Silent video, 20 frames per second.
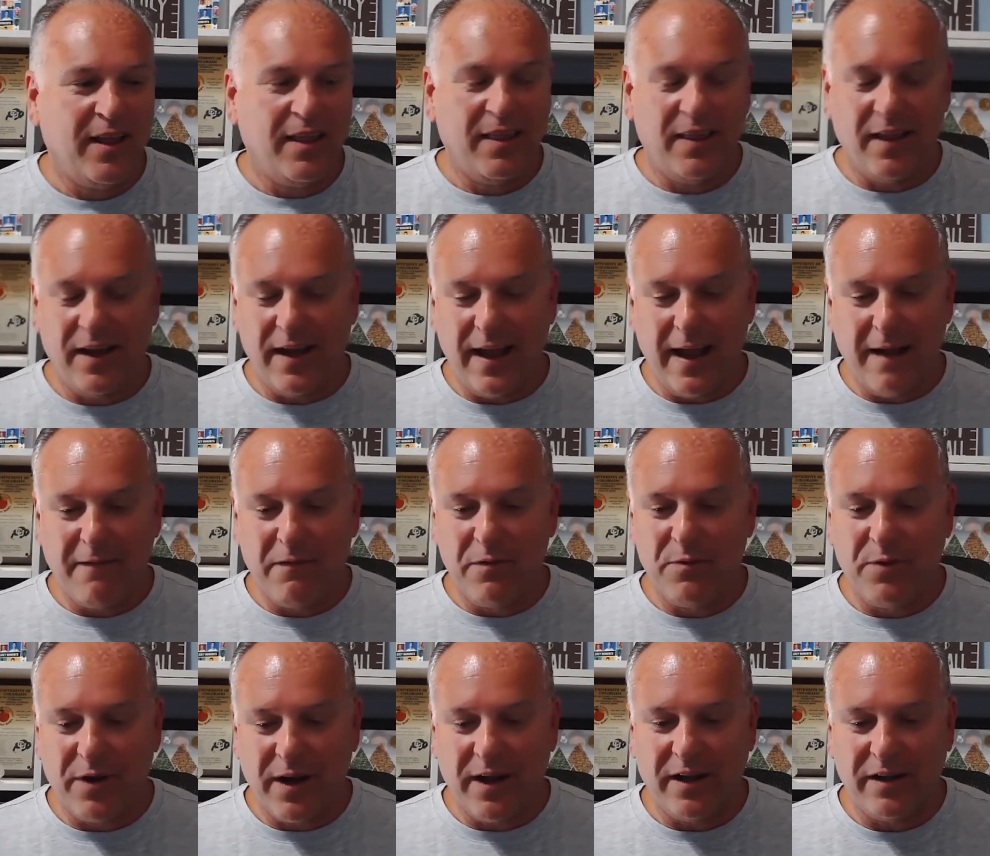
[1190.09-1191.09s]
then
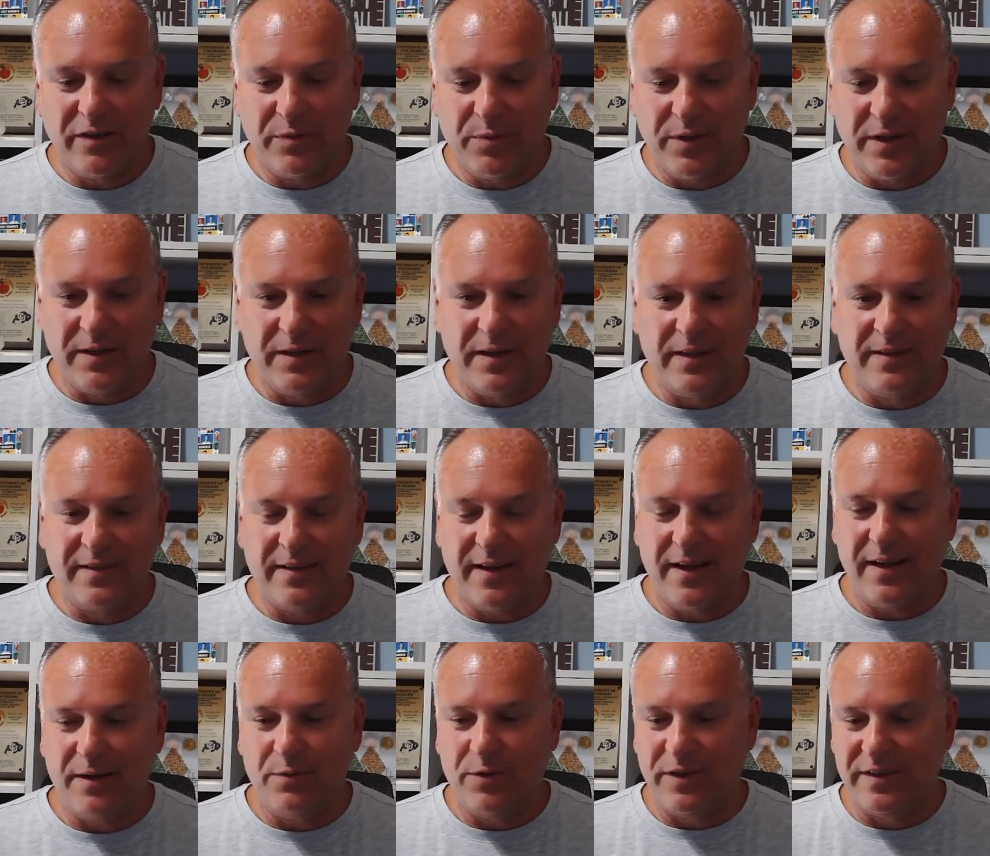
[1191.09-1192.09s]
everyone else would
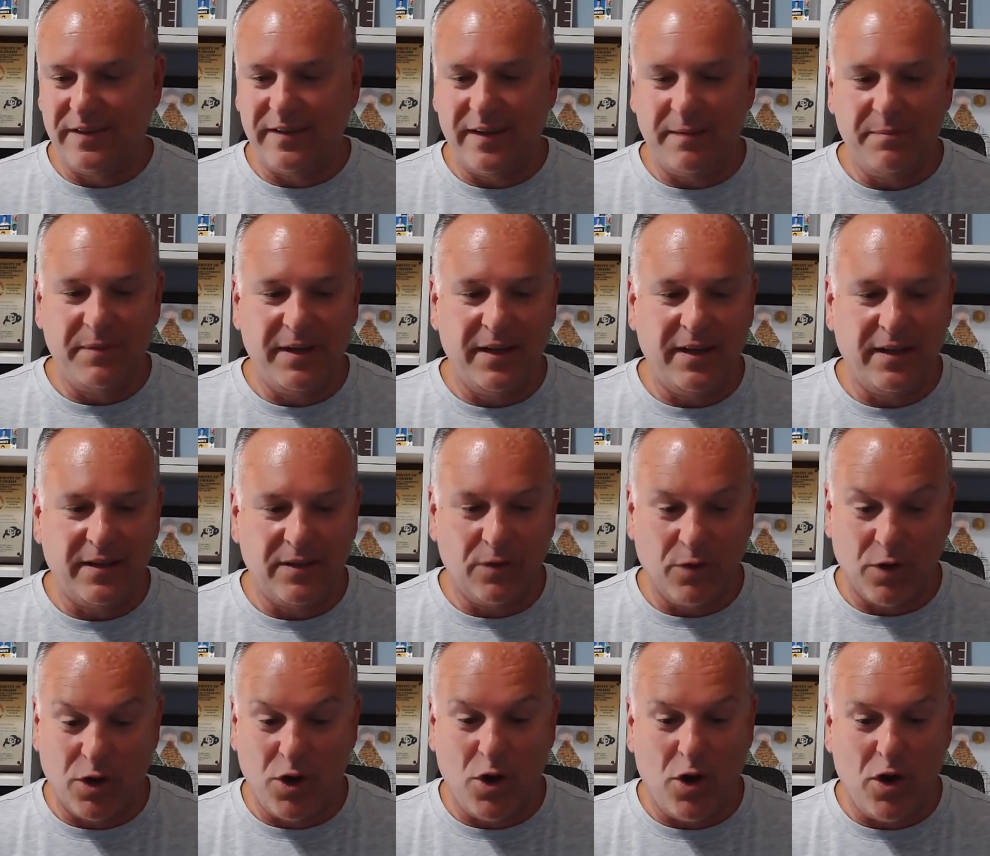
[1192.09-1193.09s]
send me
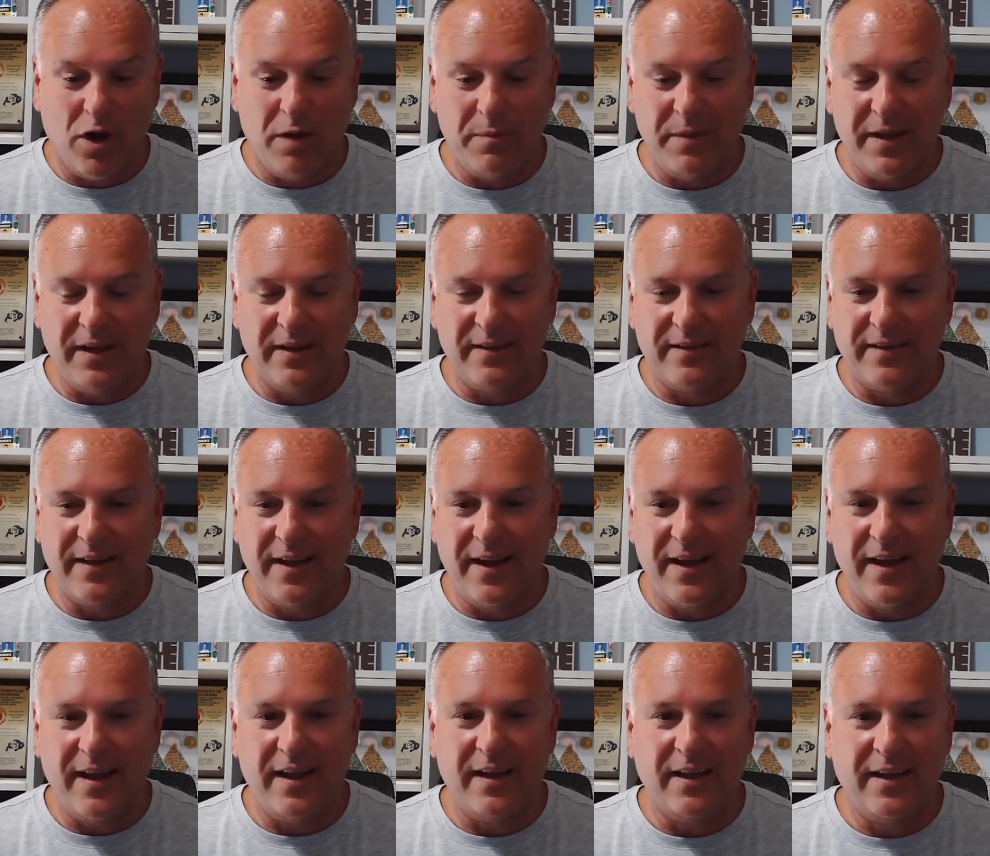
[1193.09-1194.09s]
or call me and
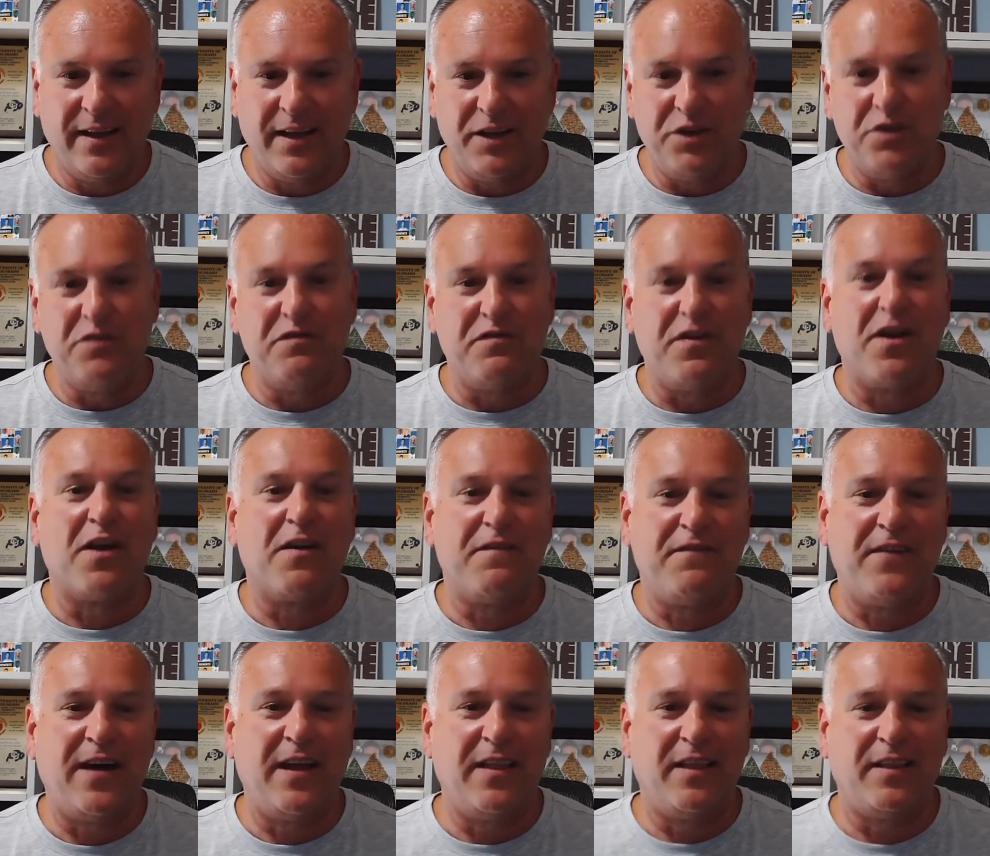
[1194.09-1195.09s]
say, can you
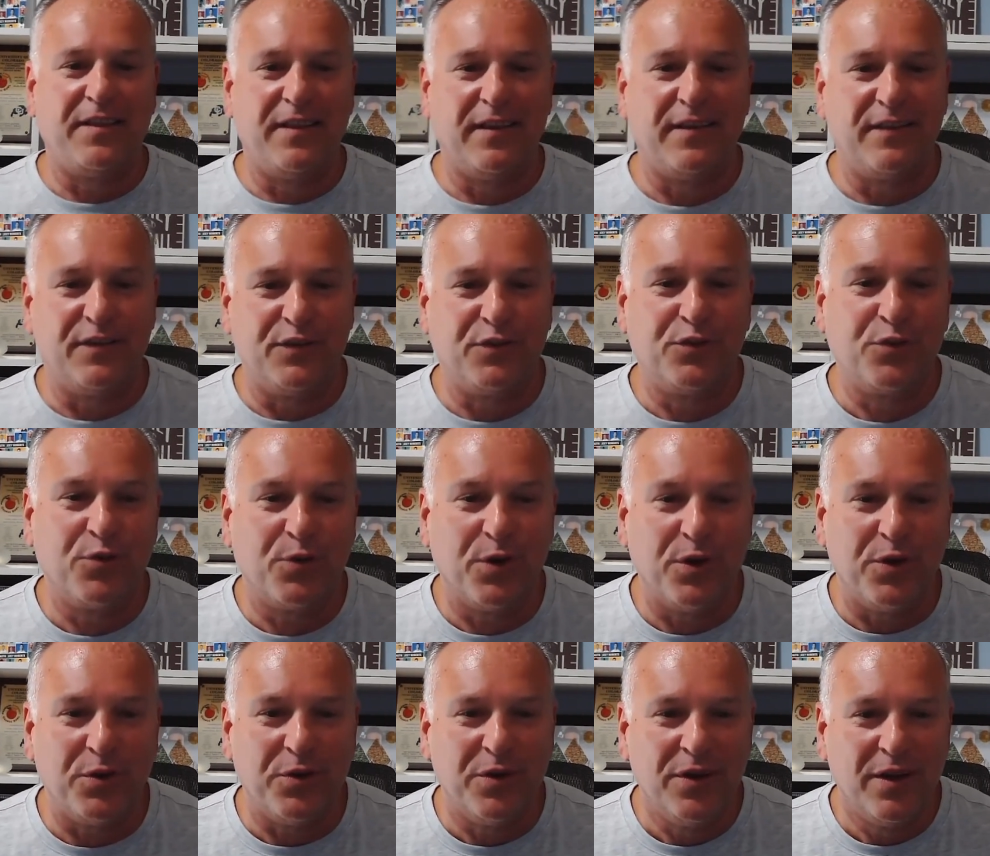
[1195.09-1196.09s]
verify that this is
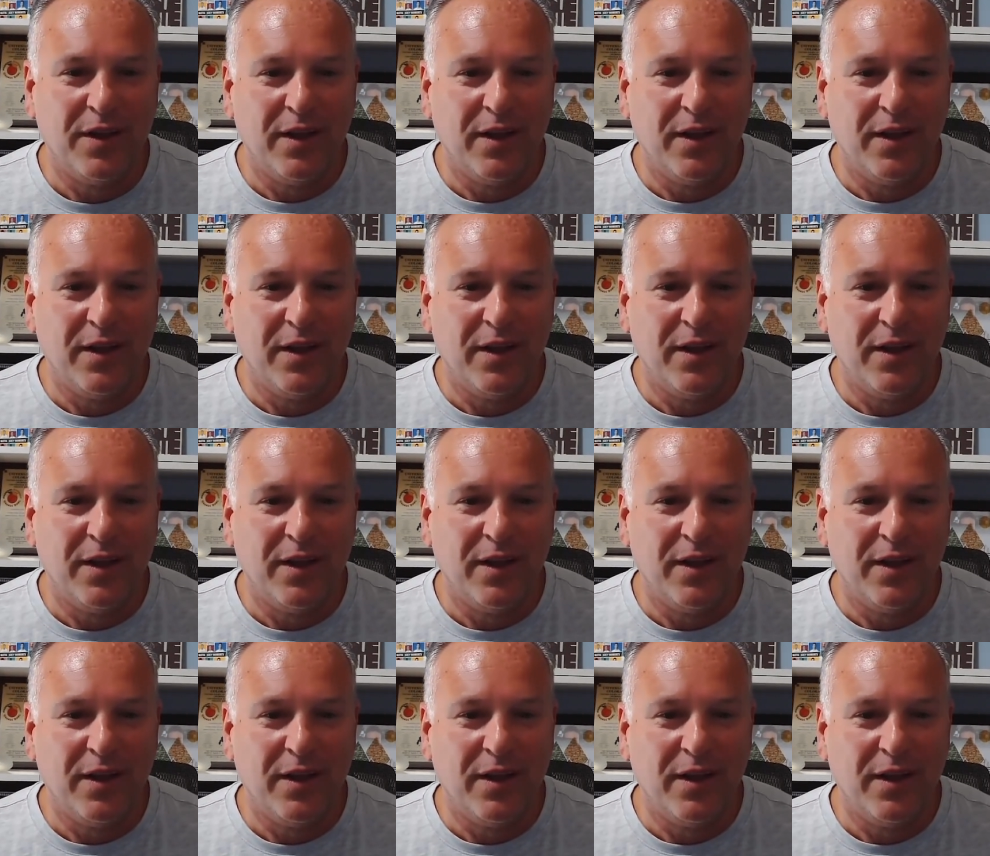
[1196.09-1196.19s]
true?